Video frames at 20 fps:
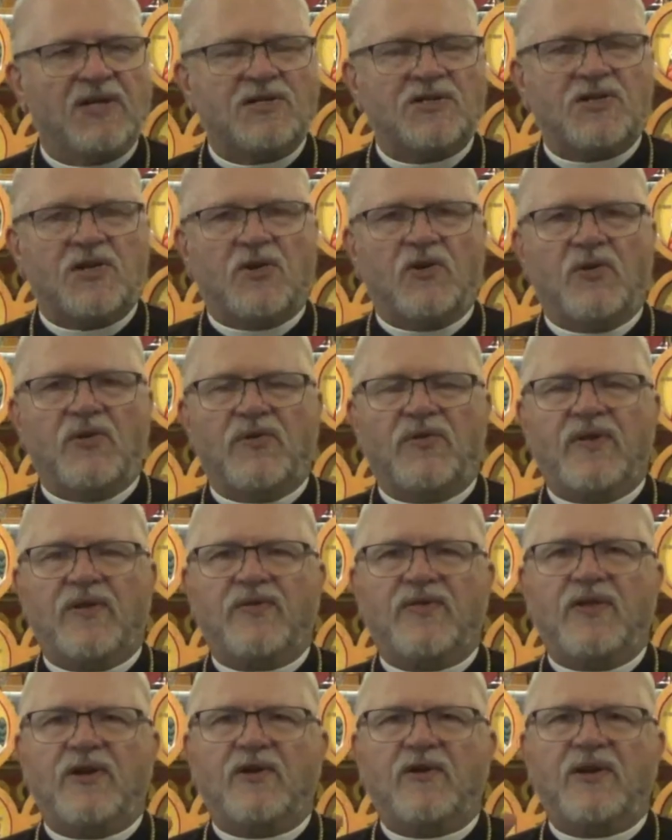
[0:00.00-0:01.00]
So
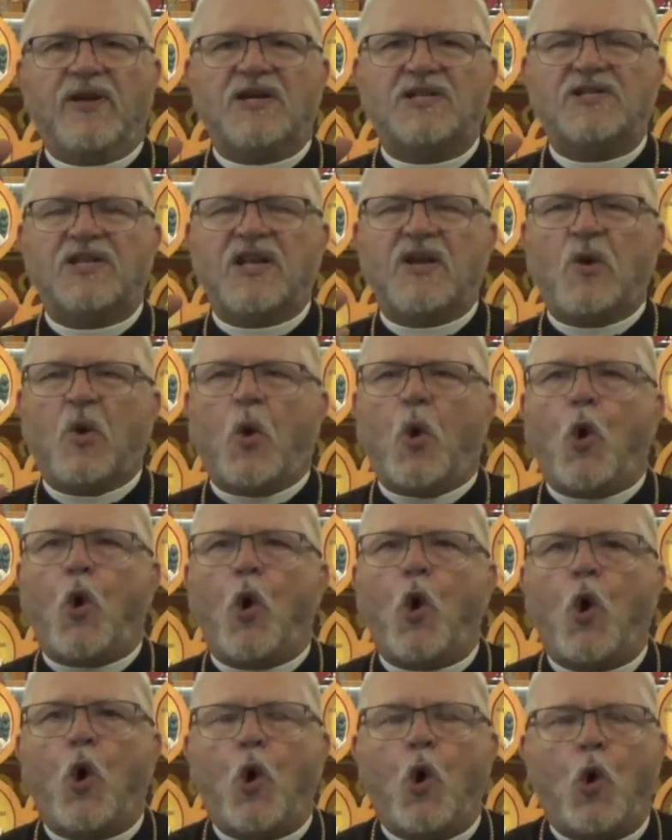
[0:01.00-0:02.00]
that there is a
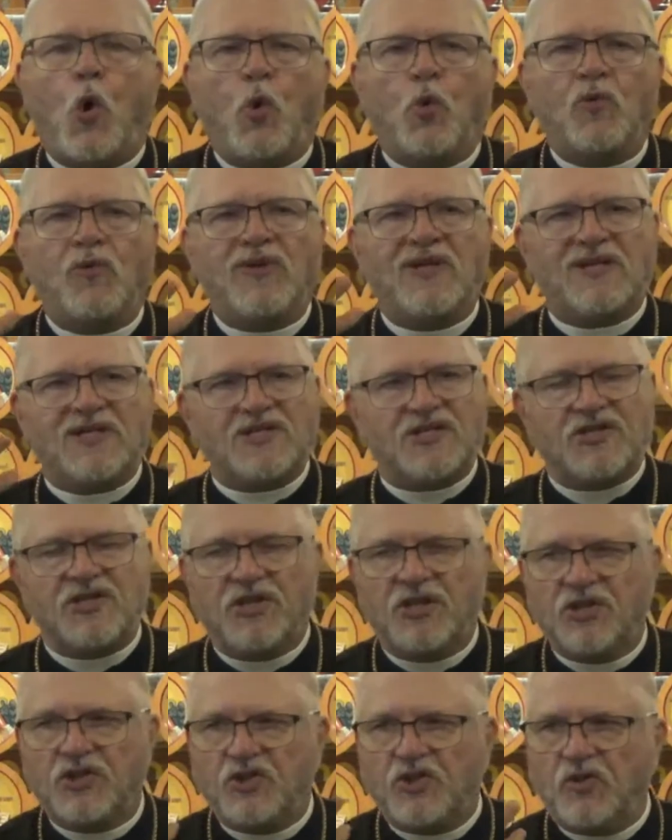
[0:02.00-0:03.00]

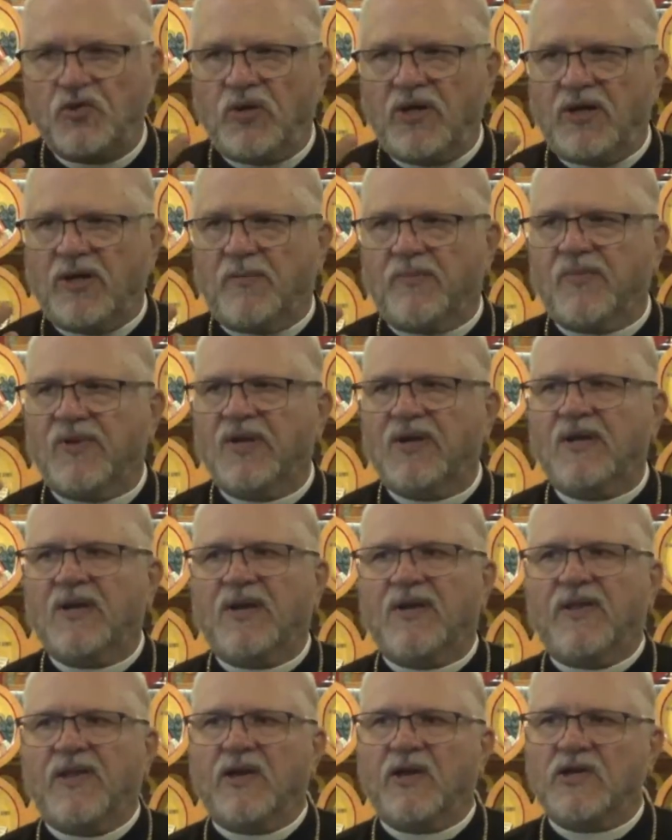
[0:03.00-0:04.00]
wholeness to him.
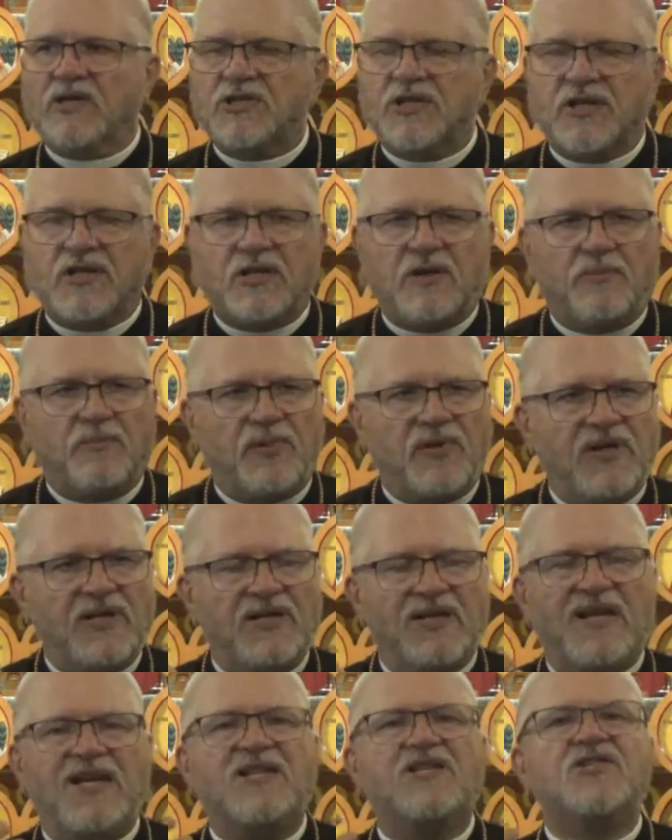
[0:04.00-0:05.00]
There is a
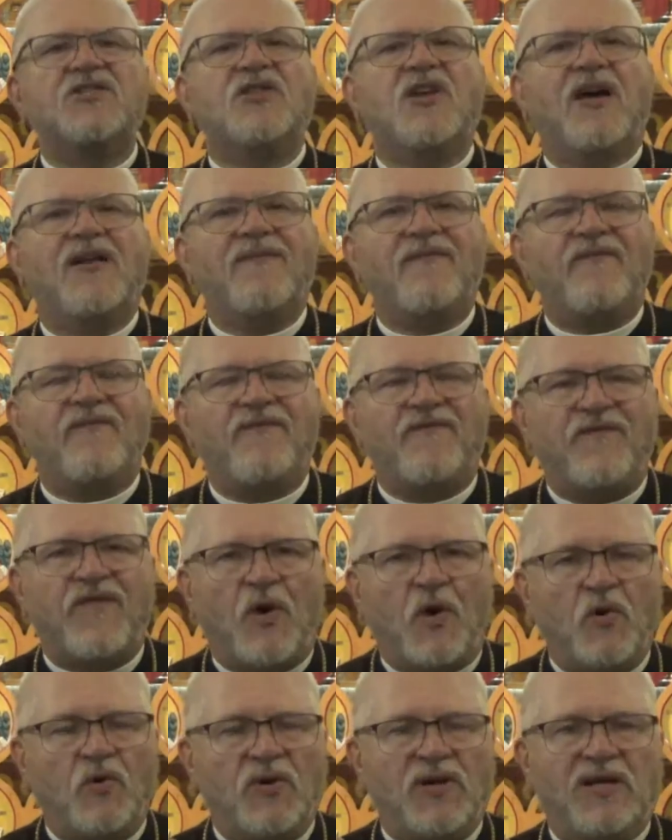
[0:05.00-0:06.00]
complete. He's not
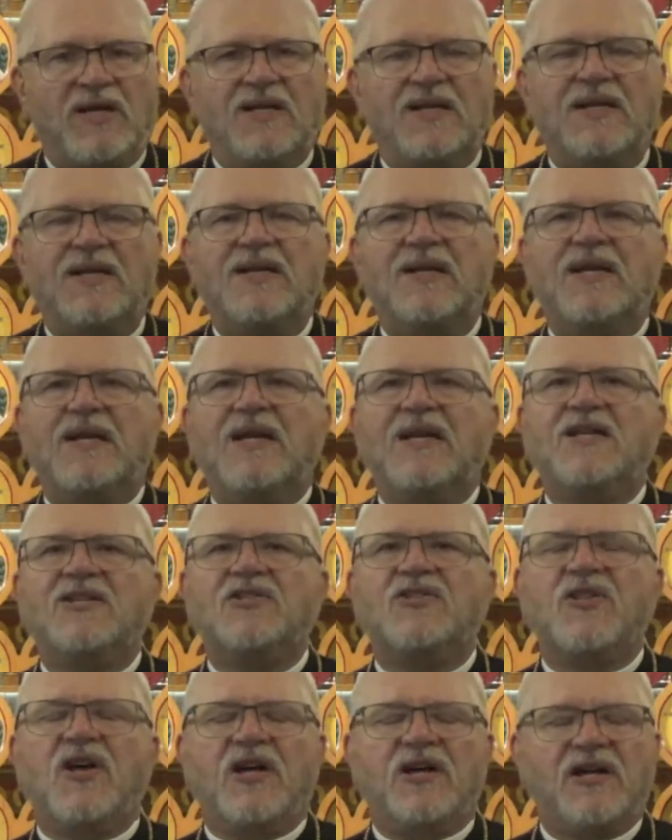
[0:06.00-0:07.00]
phony.
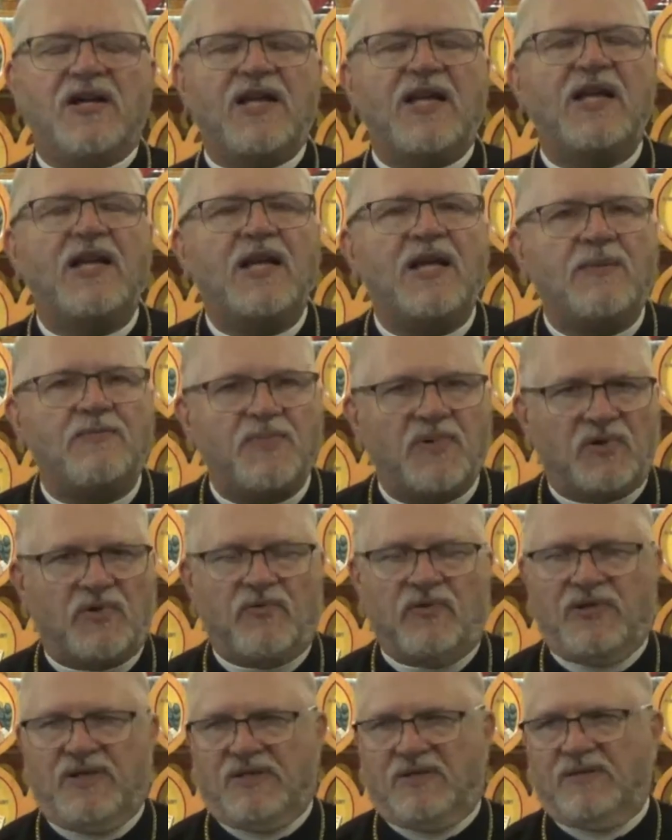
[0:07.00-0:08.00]
He's not a
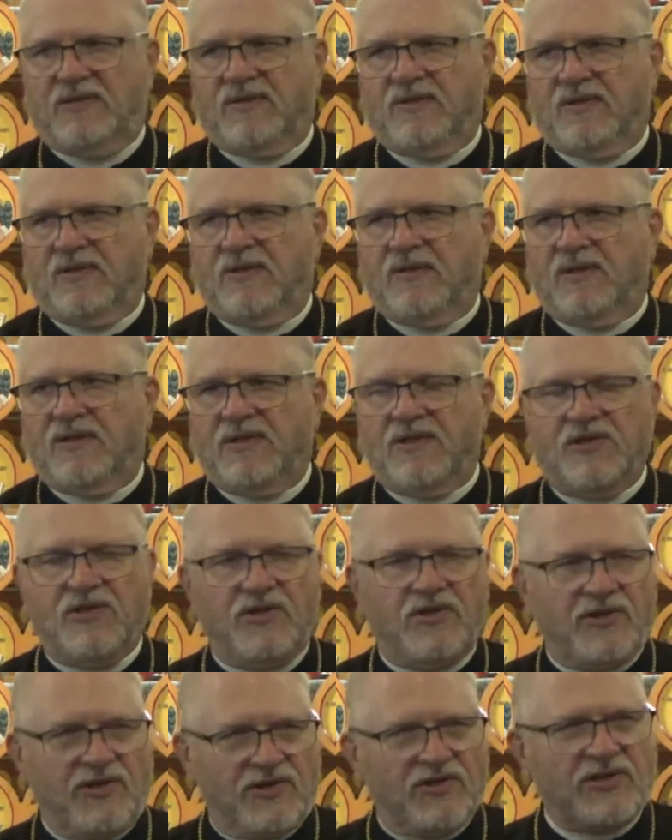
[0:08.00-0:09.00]
hypocrite. You,
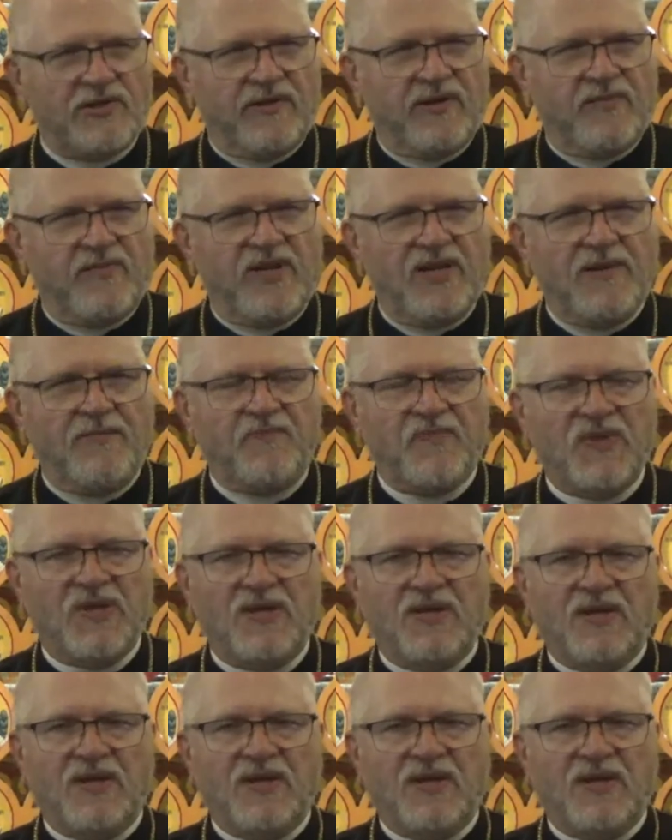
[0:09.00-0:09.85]
you see what I mean?